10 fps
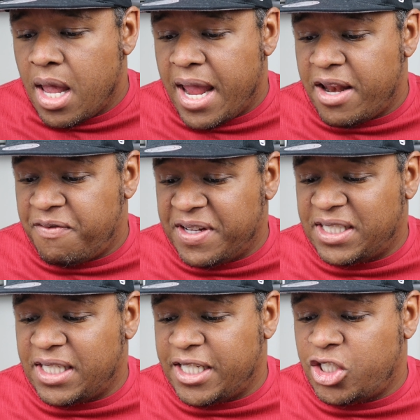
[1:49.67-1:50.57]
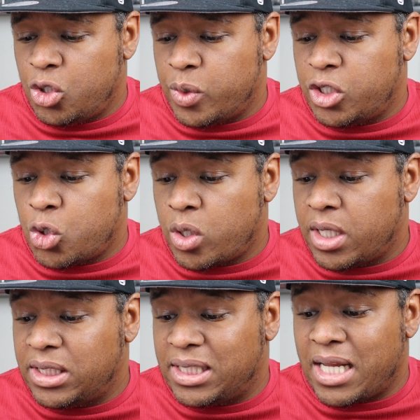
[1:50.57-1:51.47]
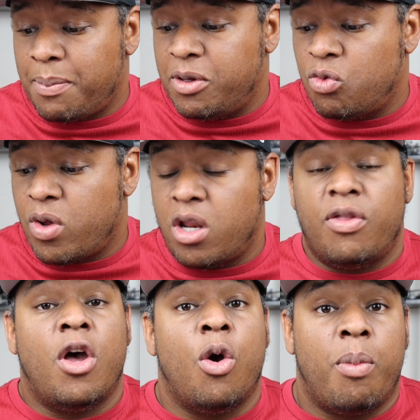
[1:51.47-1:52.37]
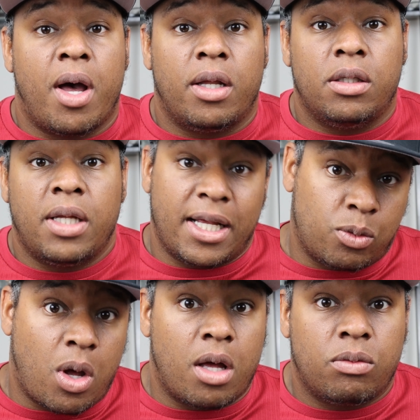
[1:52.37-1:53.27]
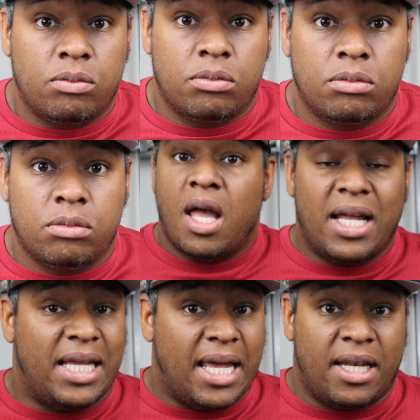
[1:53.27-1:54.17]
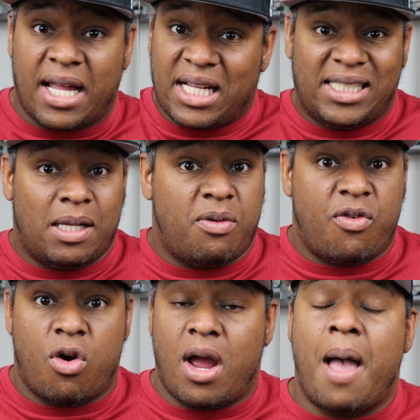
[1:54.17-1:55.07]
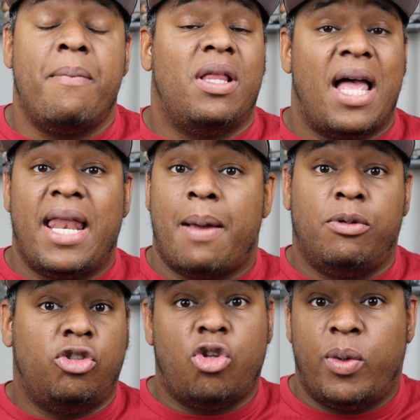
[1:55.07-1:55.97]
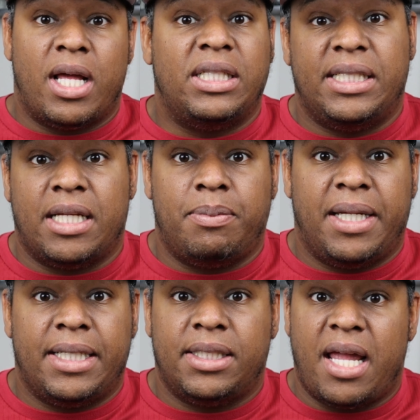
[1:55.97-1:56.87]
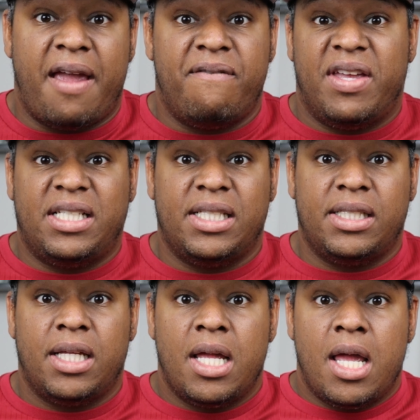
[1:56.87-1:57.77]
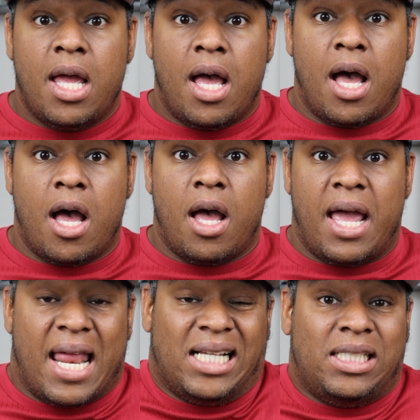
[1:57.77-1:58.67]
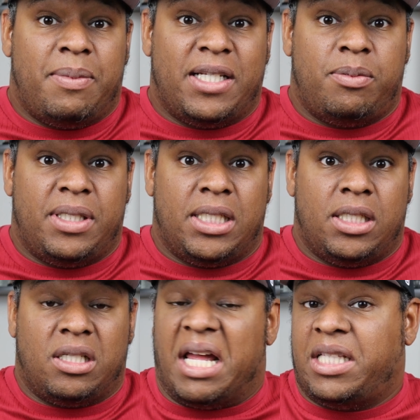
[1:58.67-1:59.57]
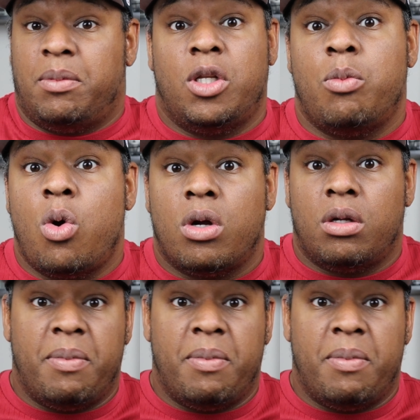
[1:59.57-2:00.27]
And it fixes an issue where shortcuts cannot be run on the HomePod as well. Again, like I said before, I'm glad Apple's throwing out these updates and fixes. It actually makes me like them a little more.